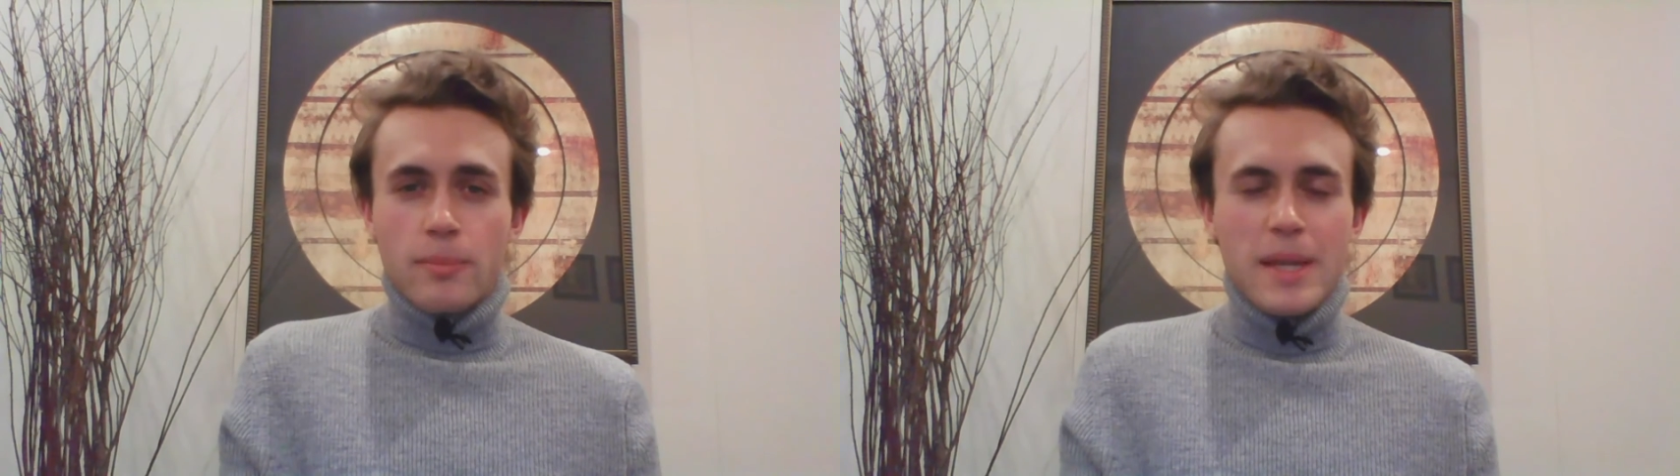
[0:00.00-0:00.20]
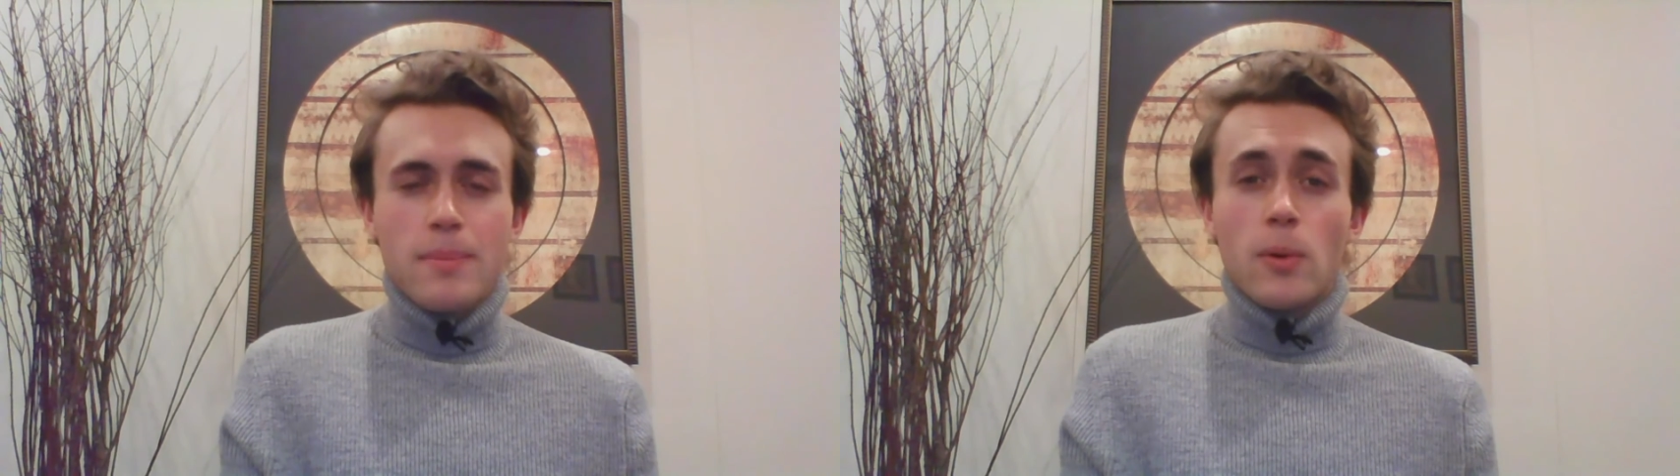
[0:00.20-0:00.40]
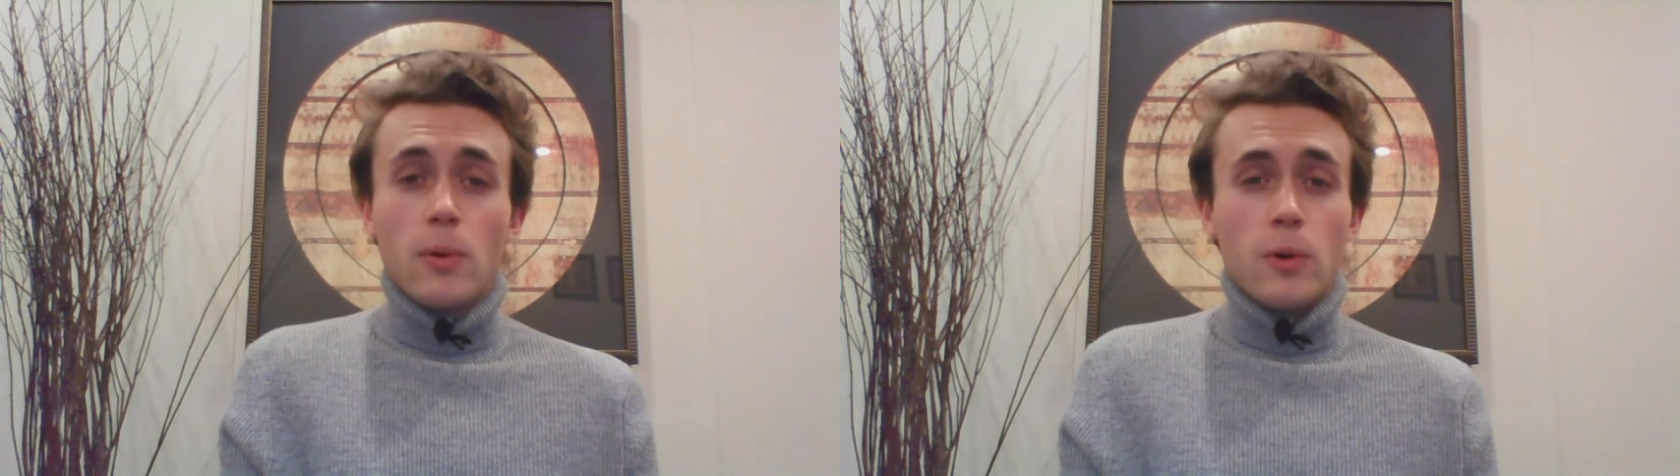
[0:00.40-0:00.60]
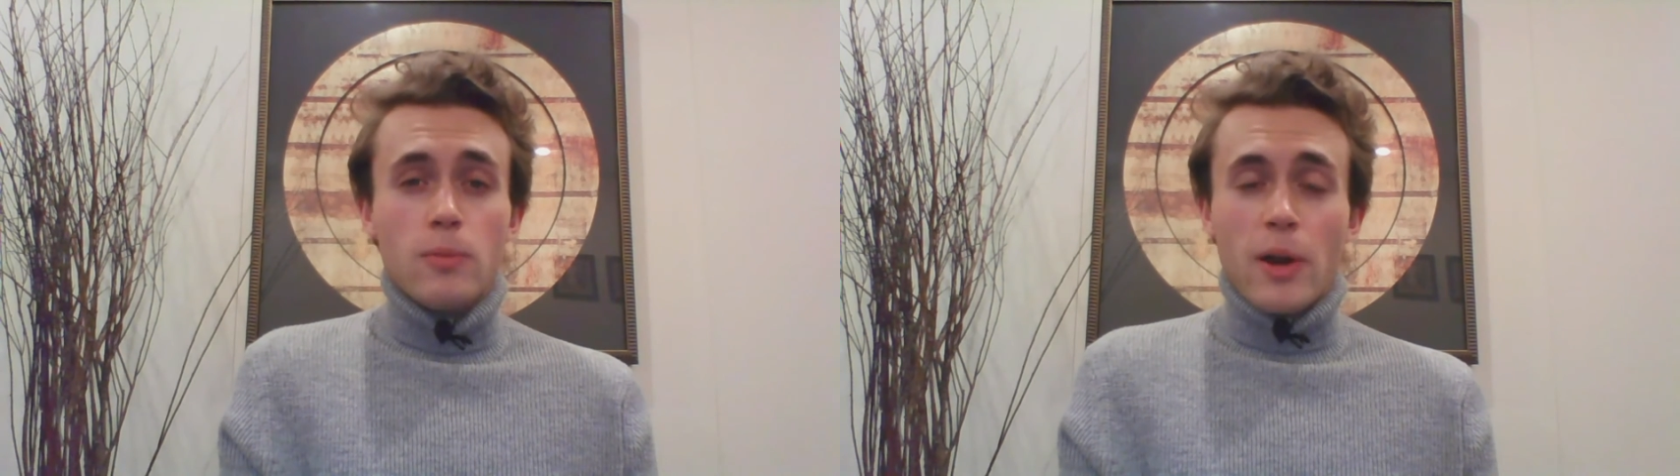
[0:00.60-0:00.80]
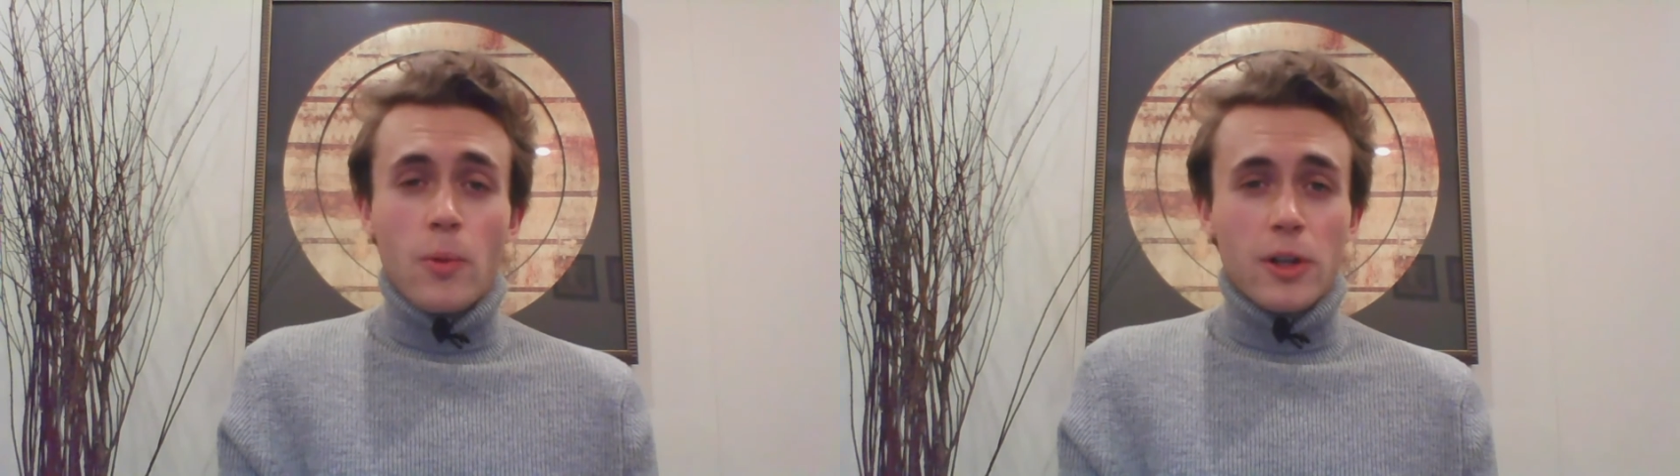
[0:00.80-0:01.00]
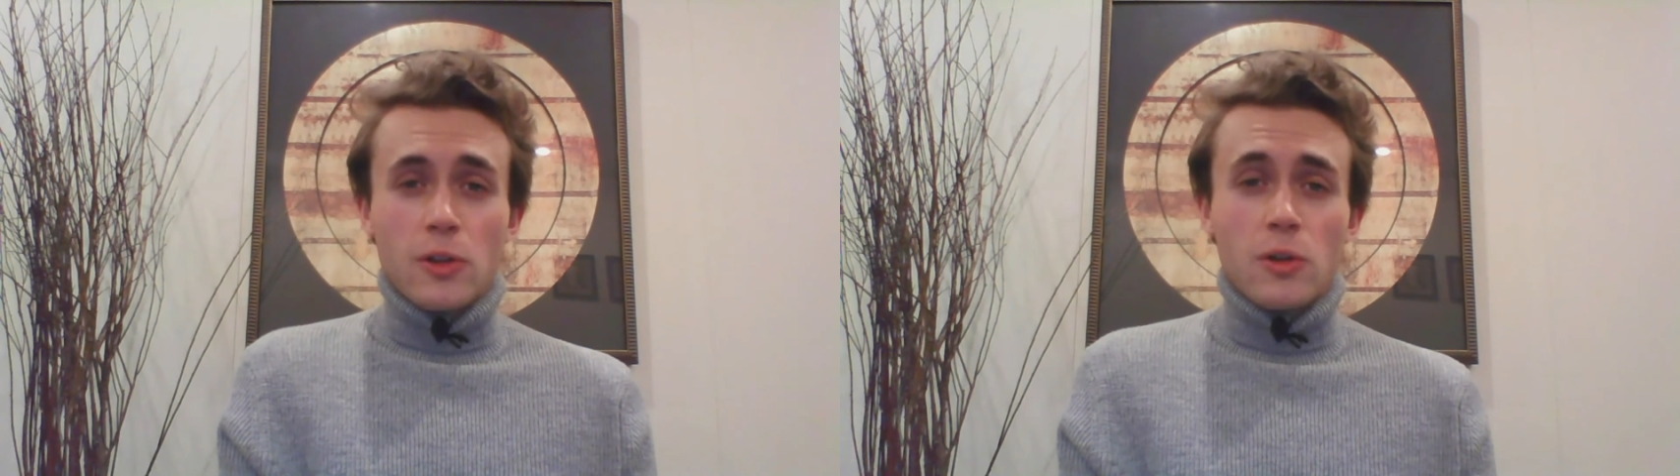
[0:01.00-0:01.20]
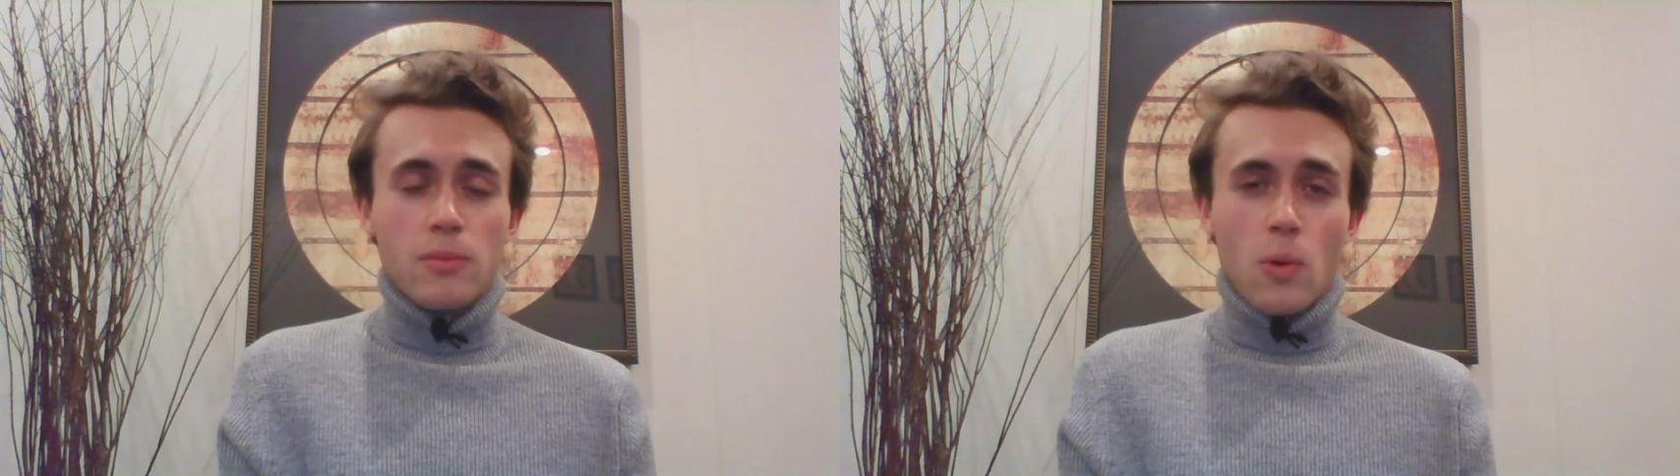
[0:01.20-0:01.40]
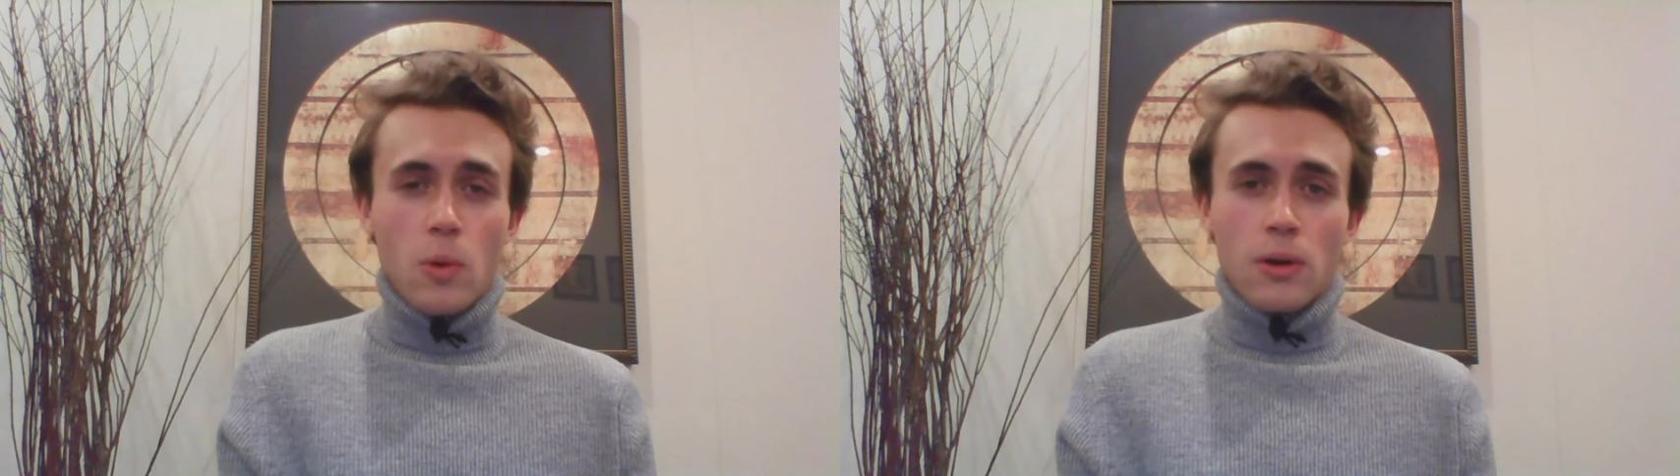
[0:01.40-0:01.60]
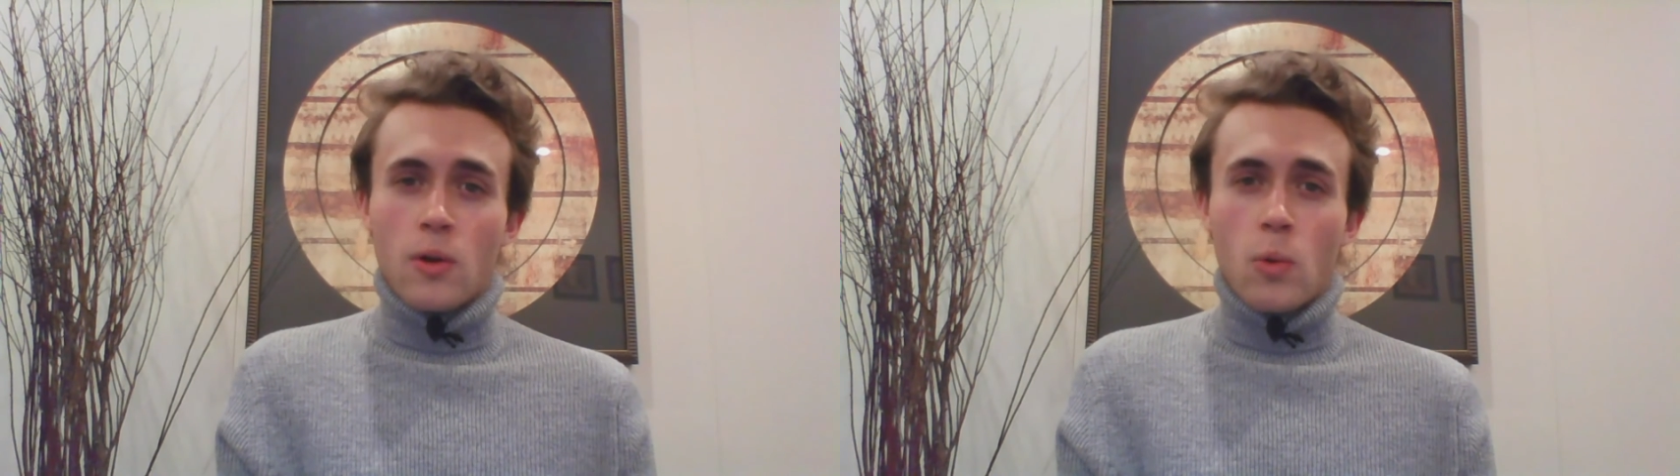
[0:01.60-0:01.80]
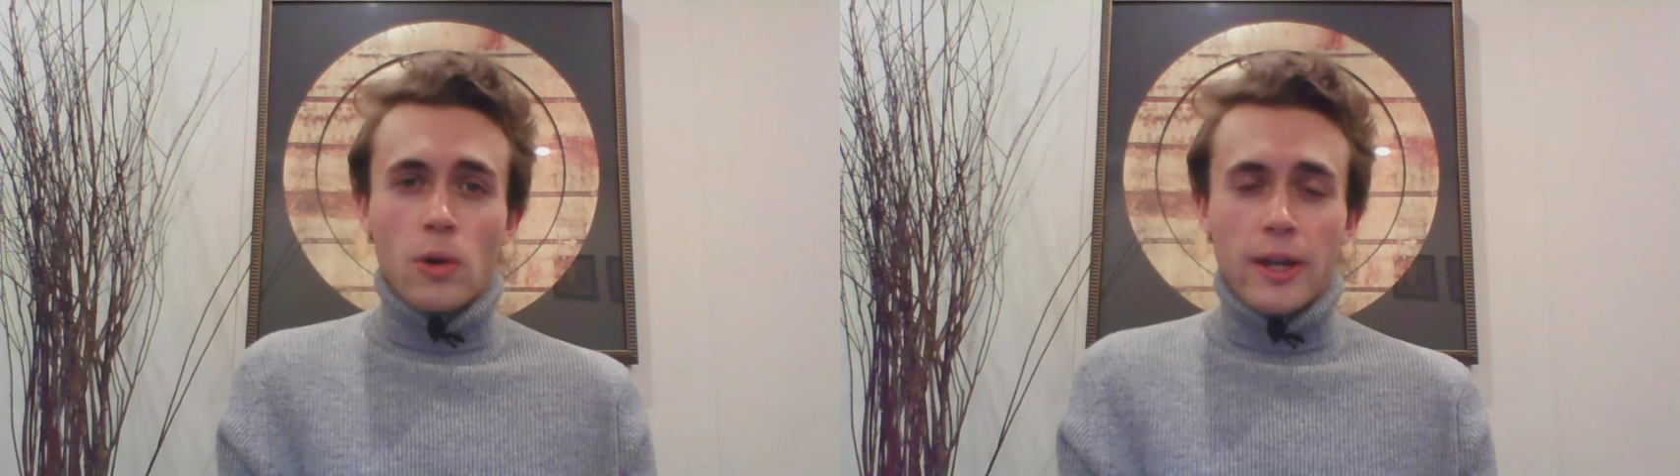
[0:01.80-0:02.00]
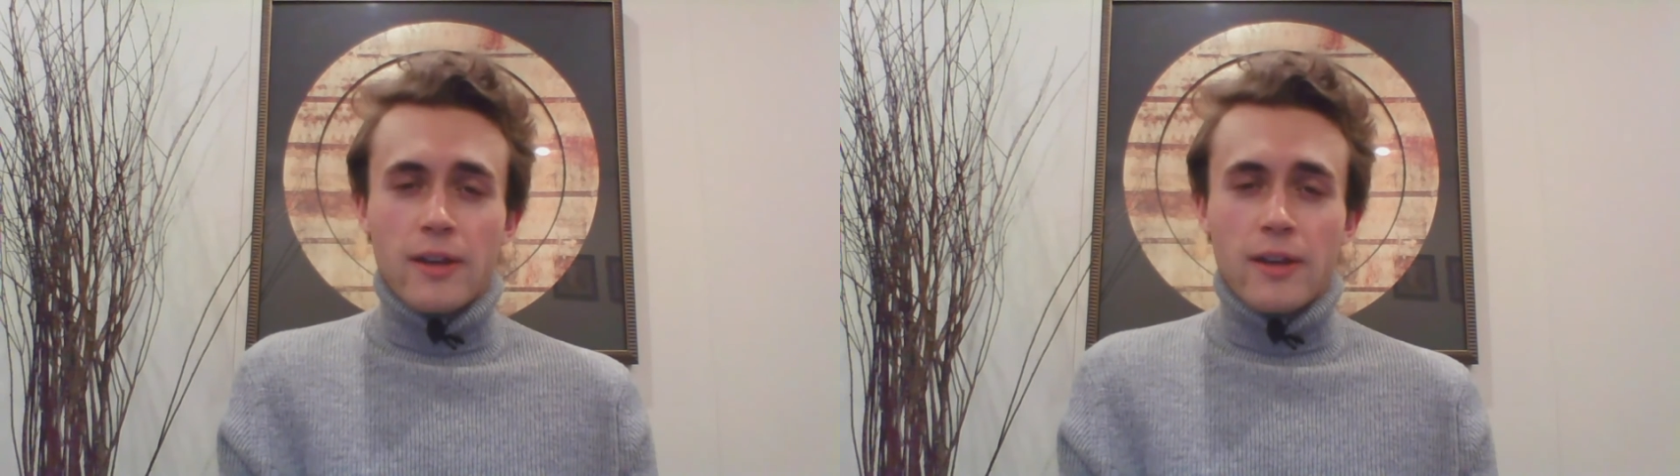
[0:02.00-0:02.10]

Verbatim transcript: for people who might want to learn more or